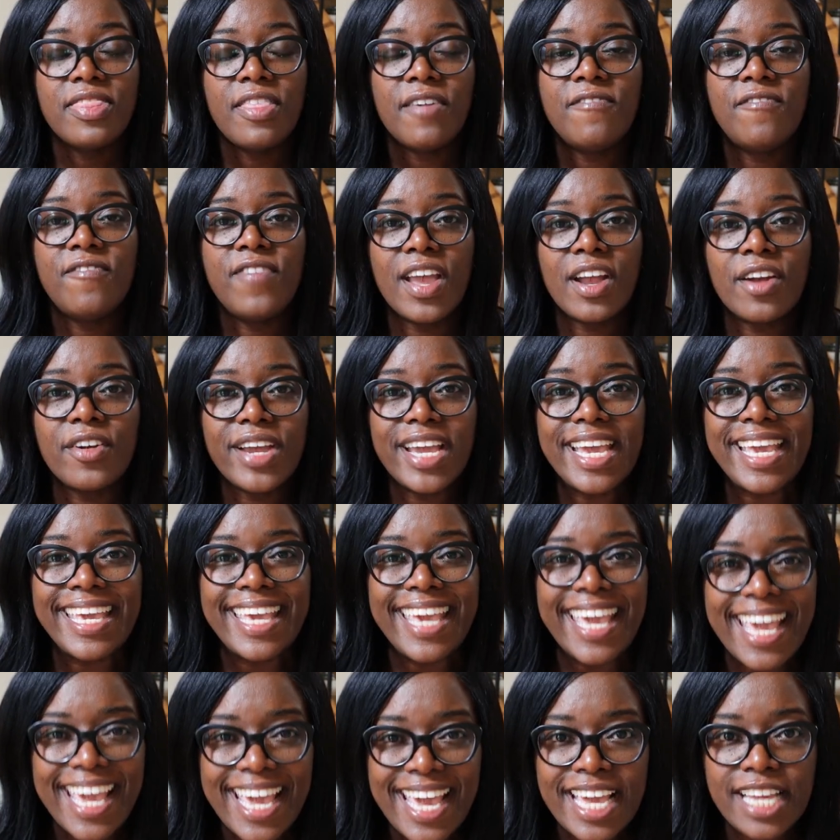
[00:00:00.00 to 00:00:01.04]
The very
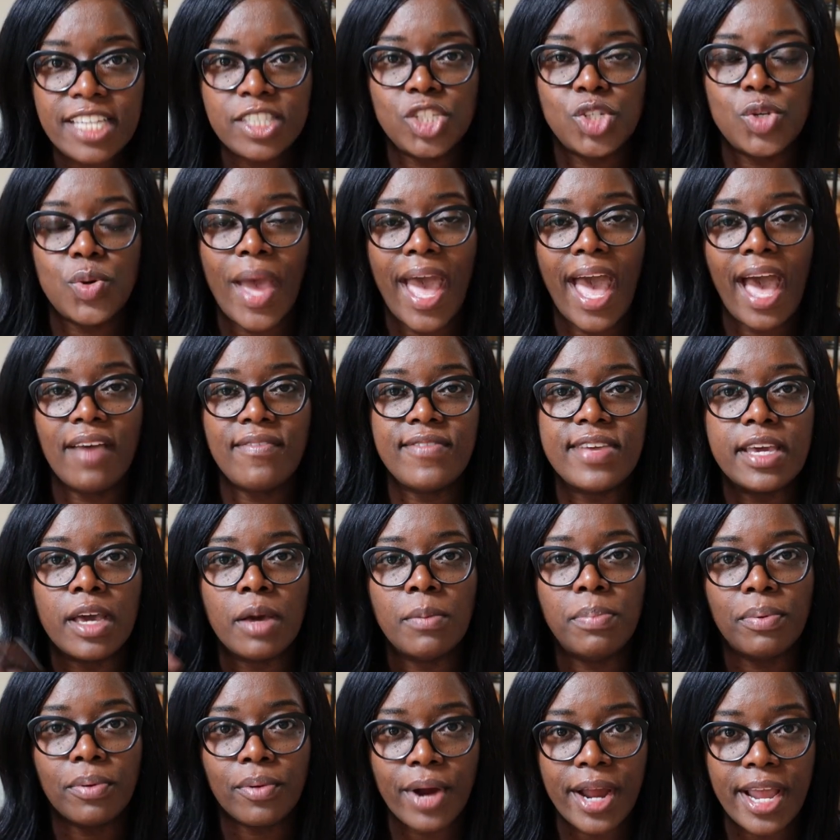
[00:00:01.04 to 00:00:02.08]
key to having
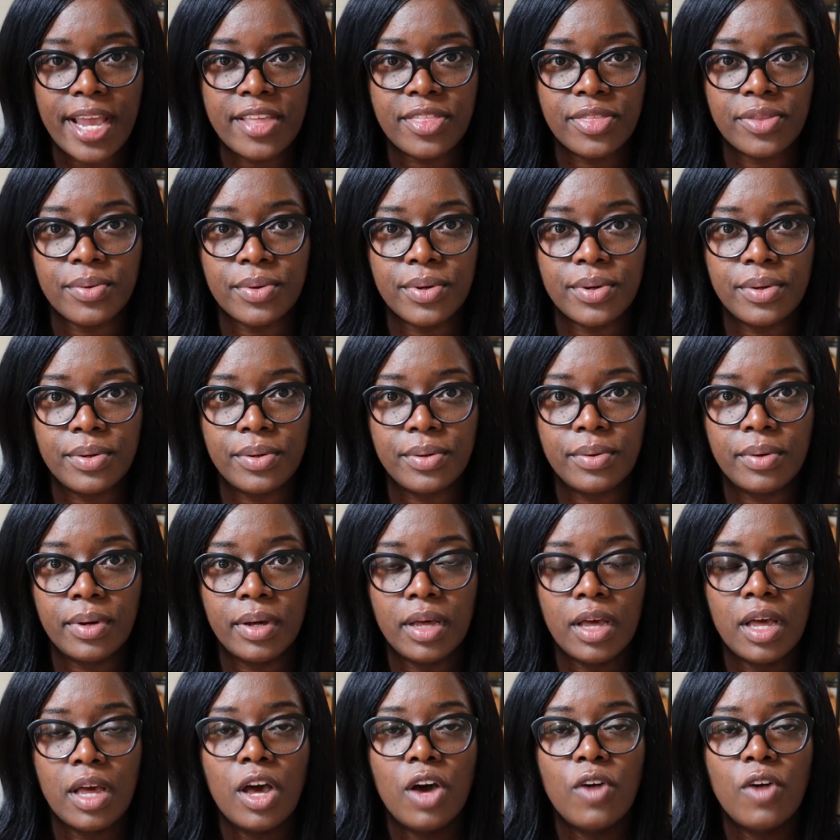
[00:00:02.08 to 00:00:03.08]
a breakthrough